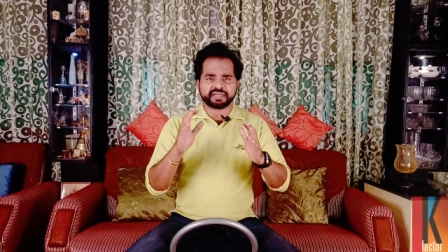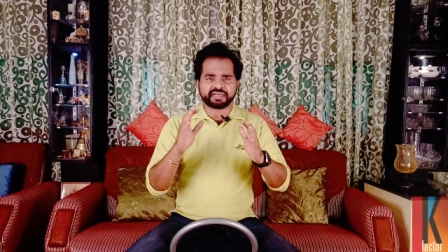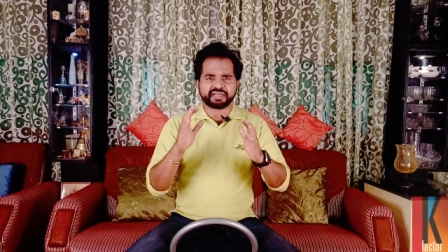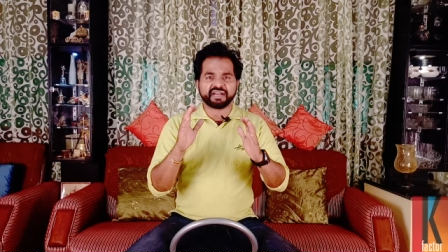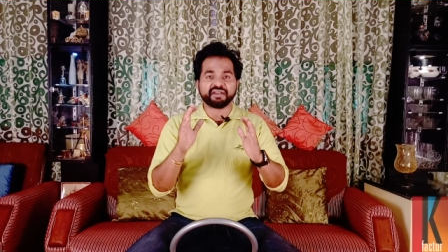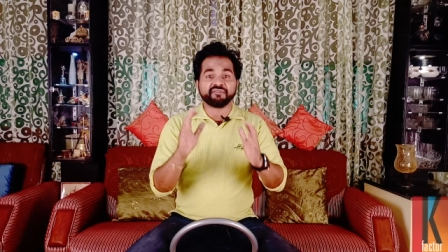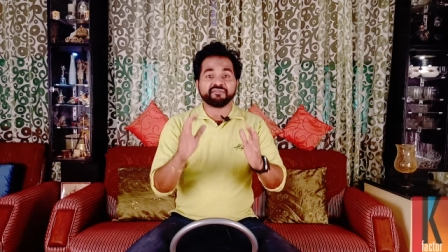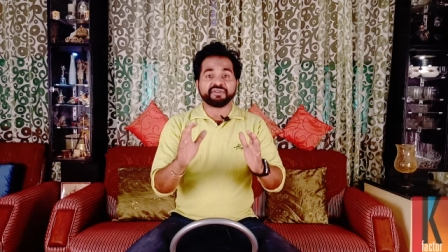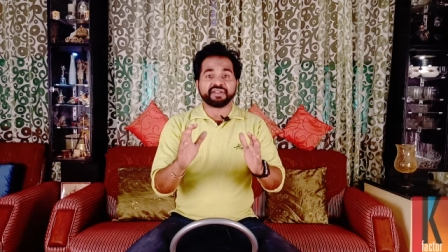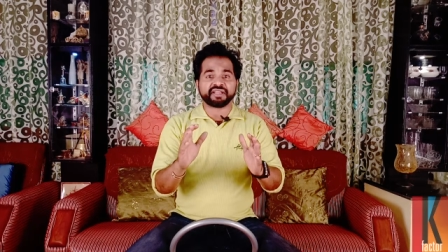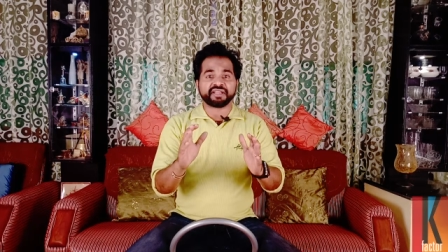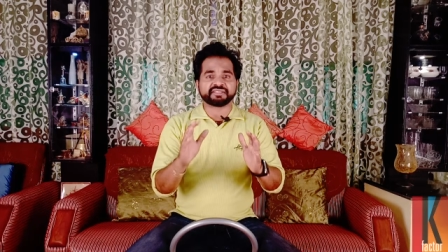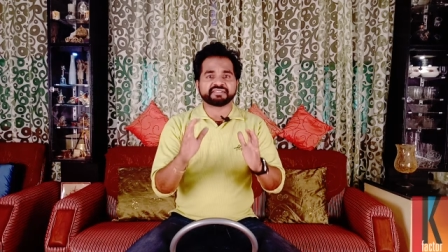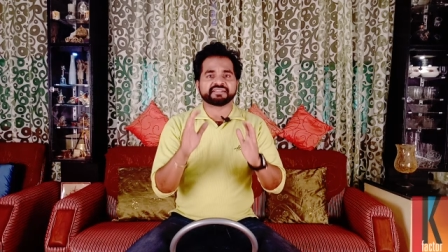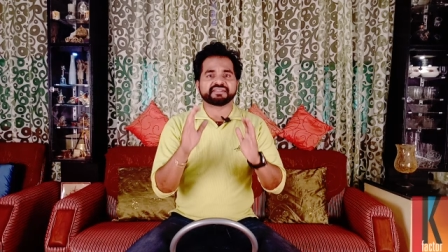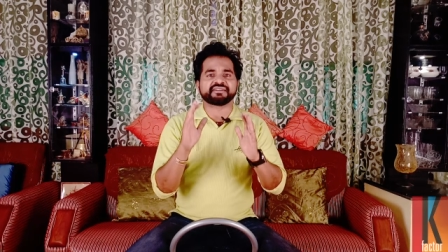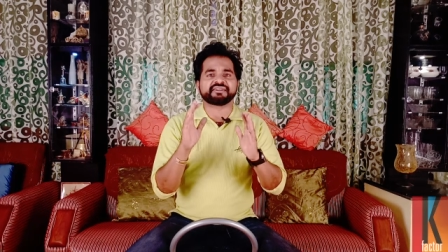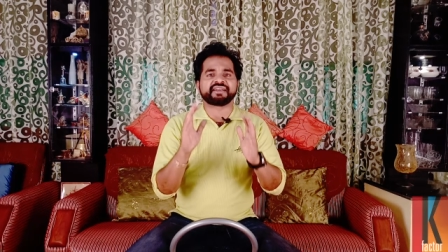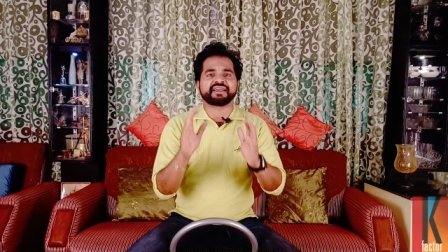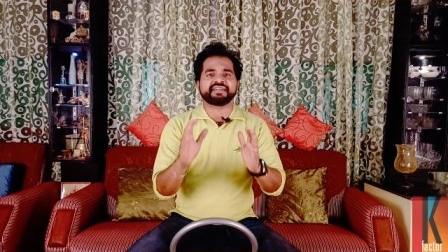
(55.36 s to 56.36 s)
conveys
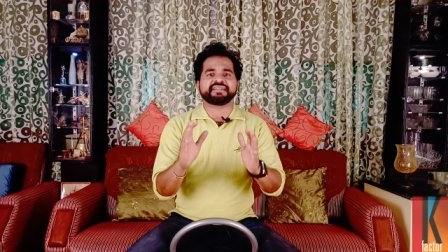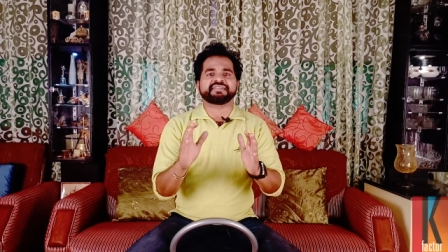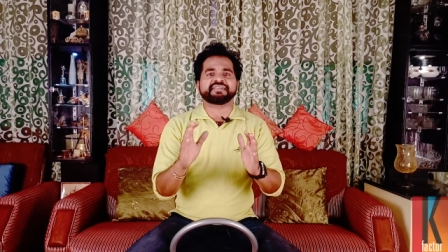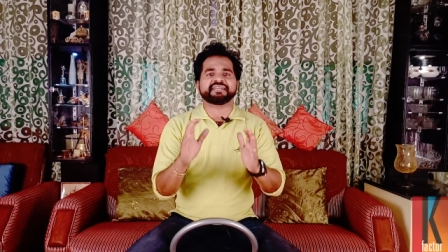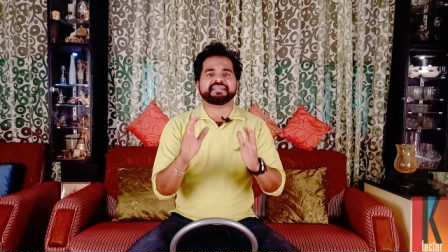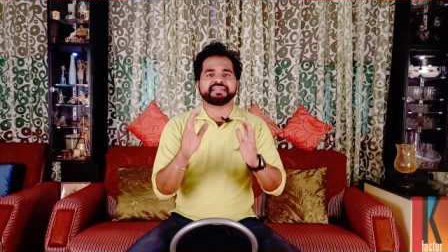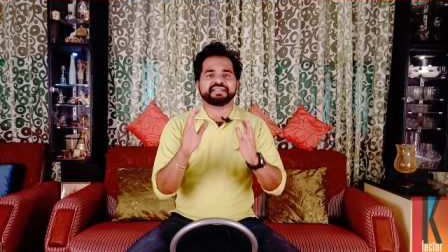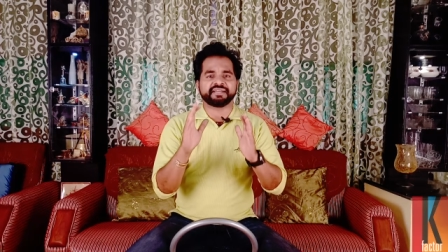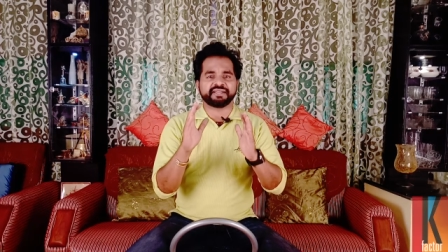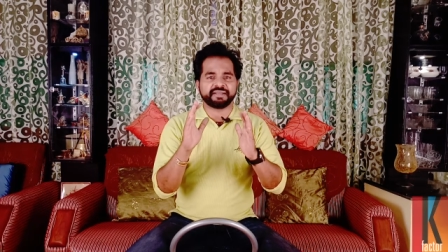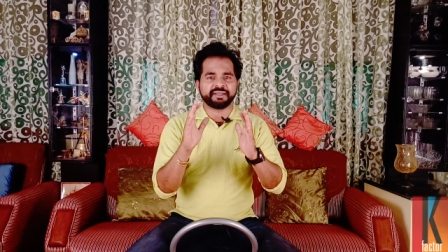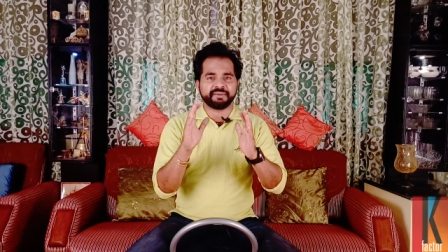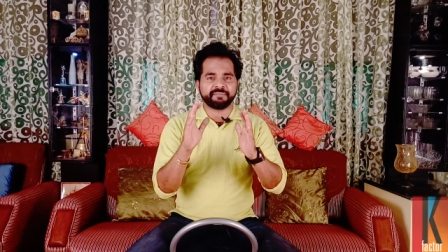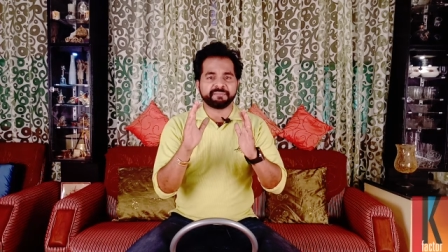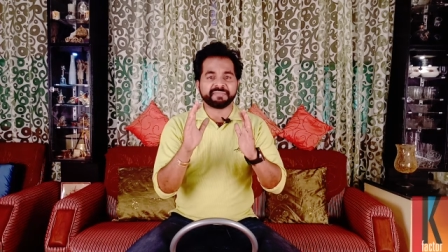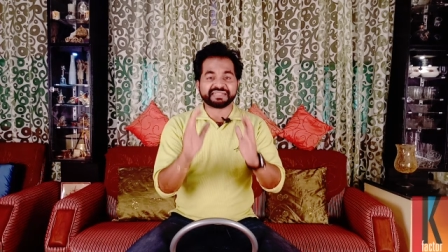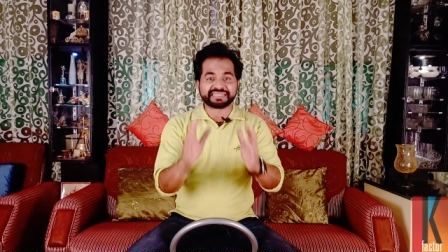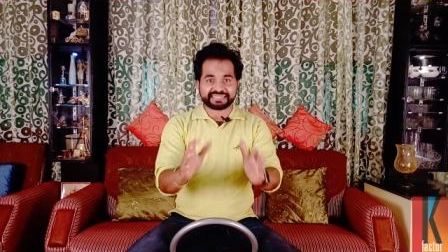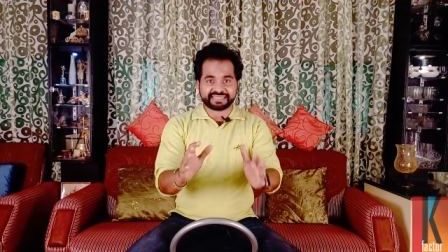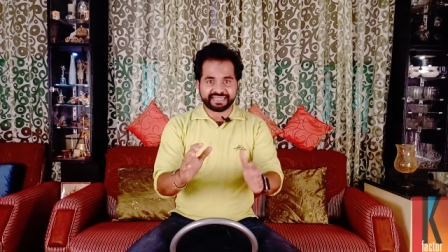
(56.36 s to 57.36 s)
the right
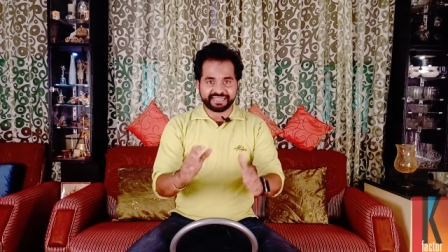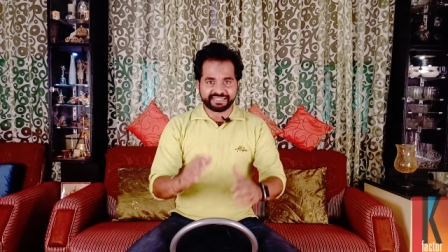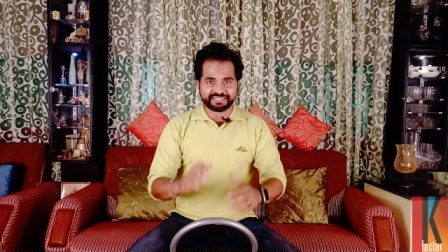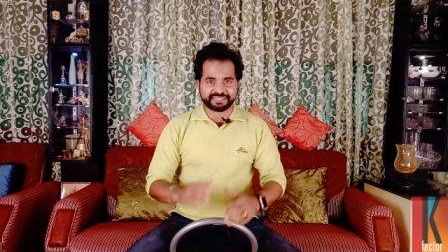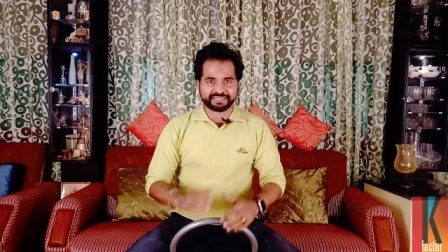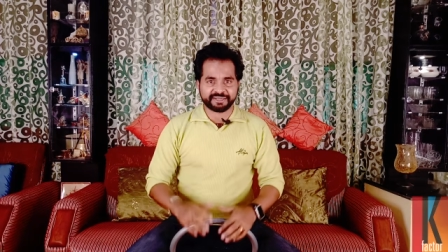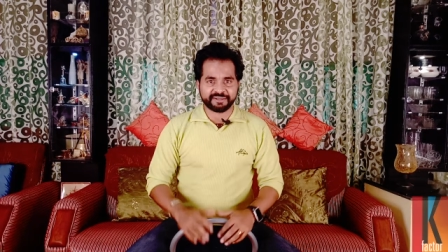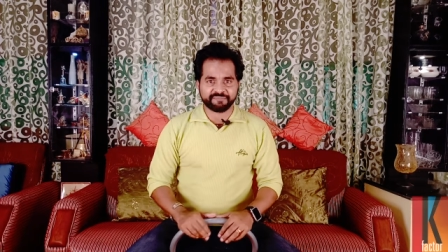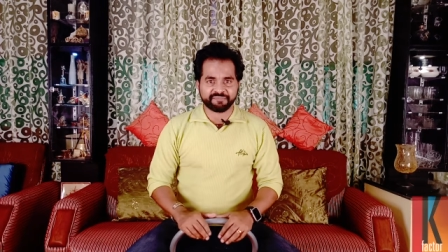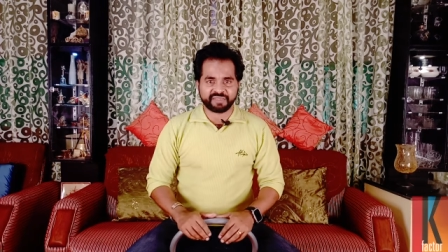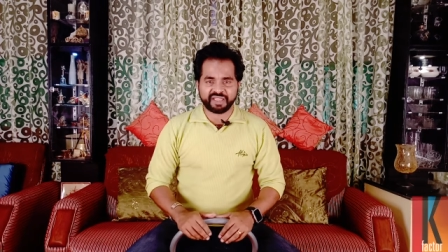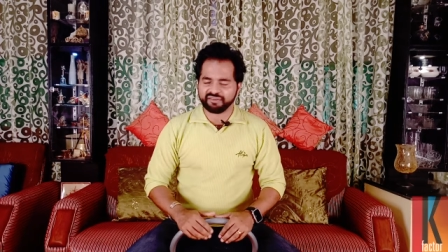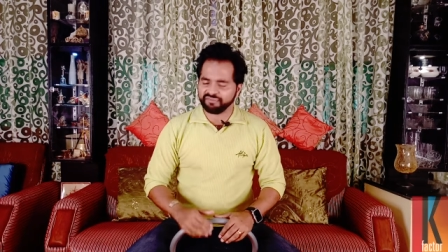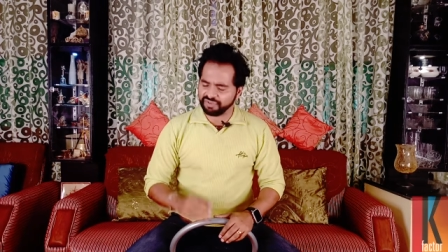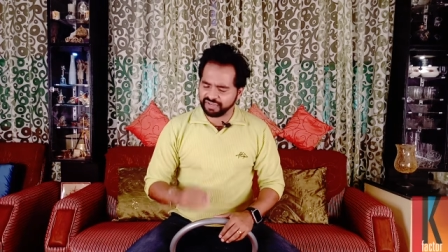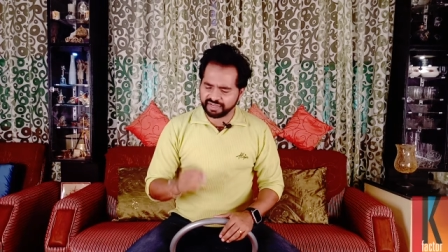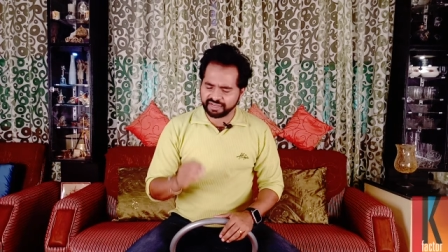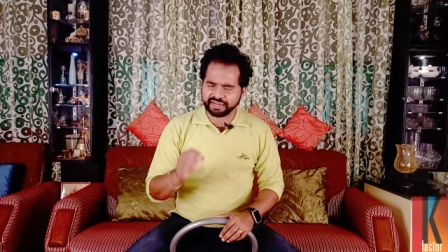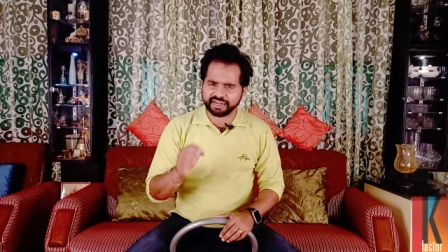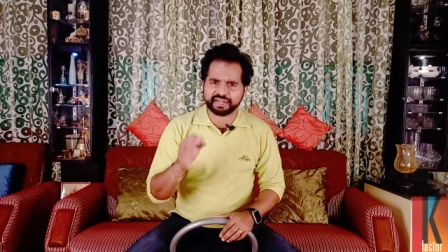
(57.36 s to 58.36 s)
message and
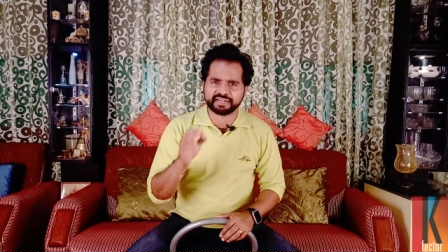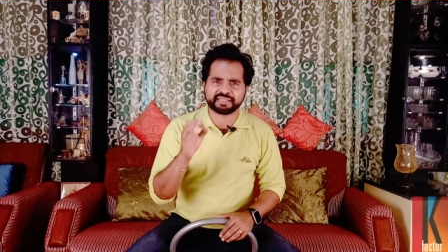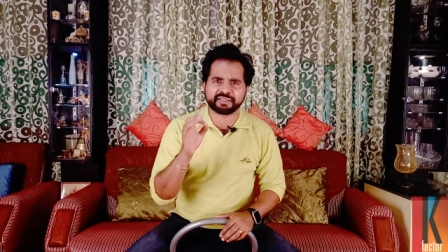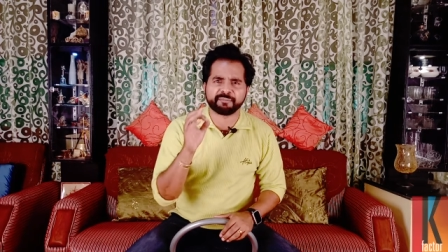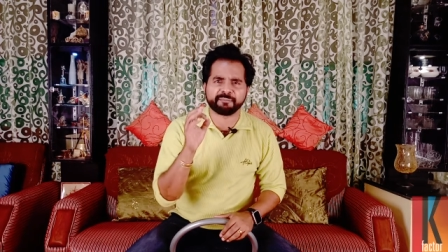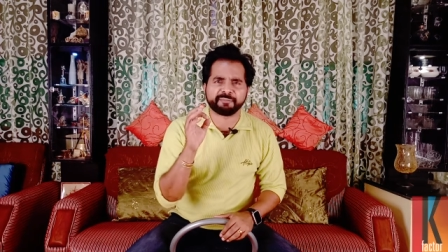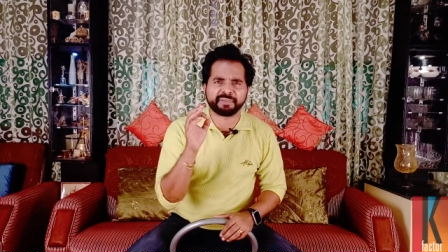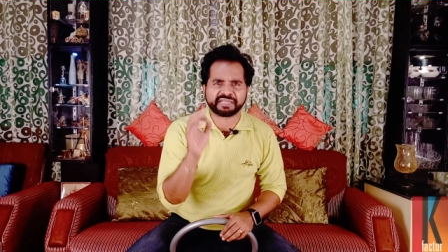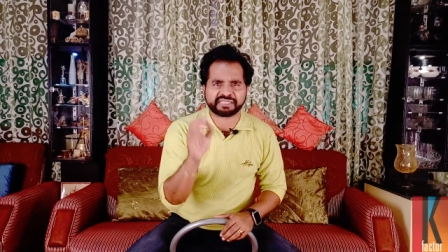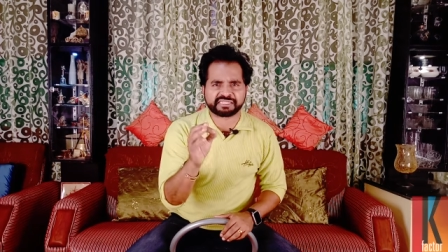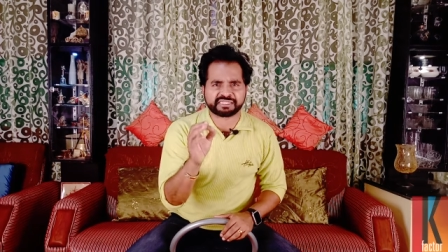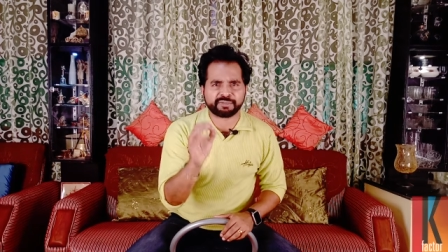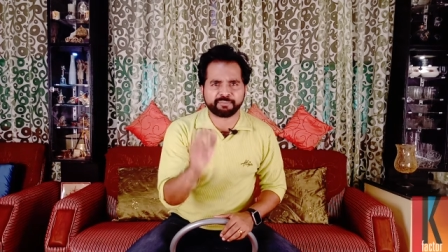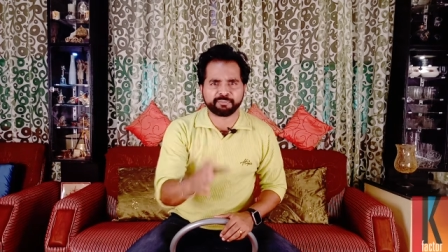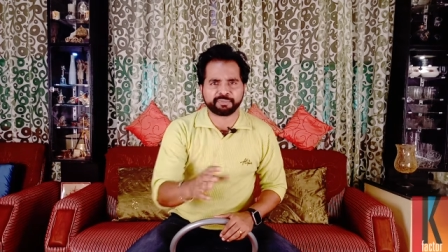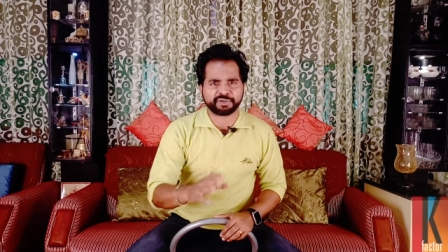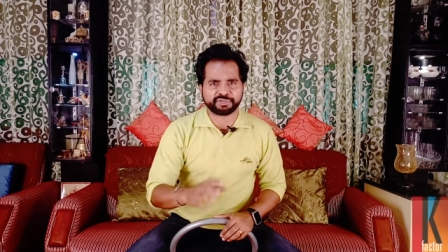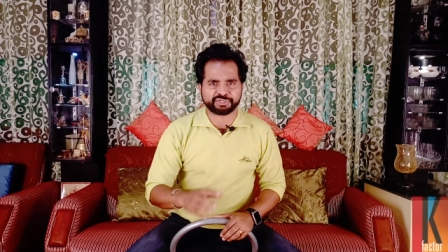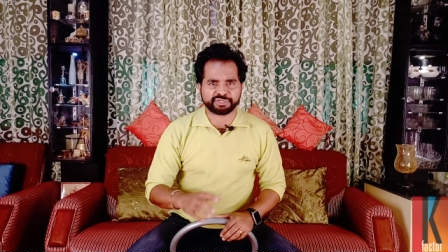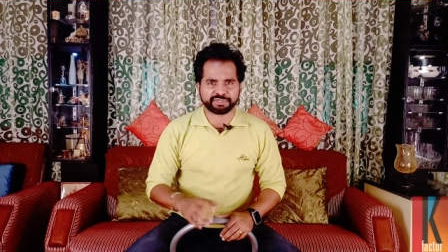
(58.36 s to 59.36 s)
we create the best
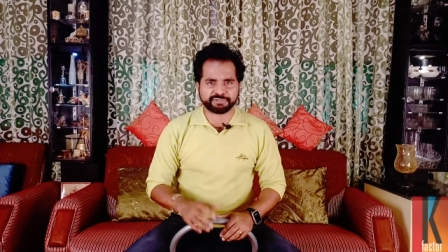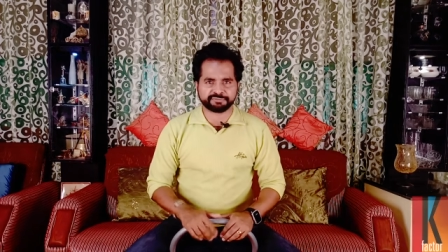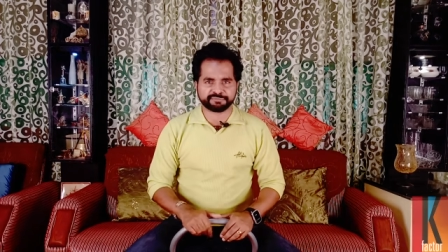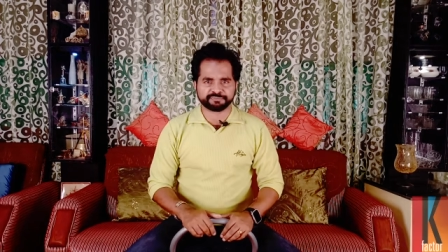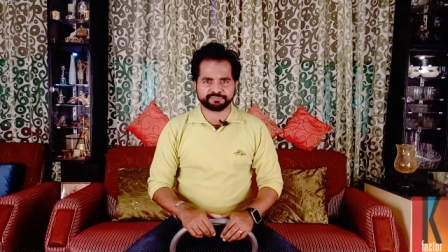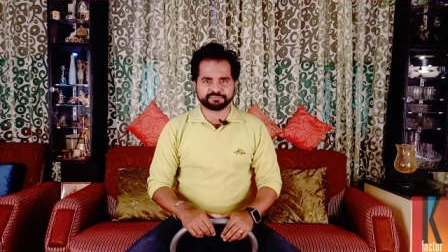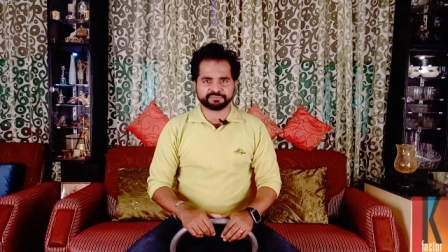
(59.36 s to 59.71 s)
impression.